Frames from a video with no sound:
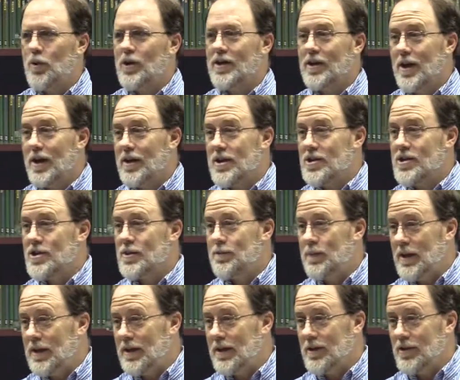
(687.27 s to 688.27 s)
what God is
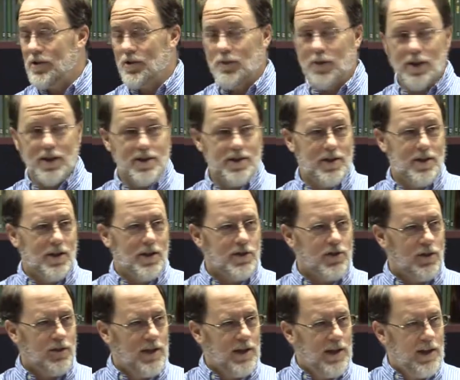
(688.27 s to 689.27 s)
speaking to us
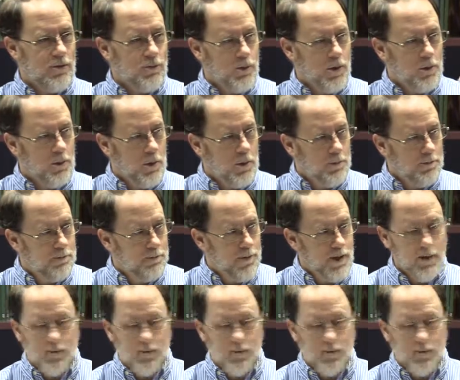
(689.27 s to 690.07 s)
so that if we will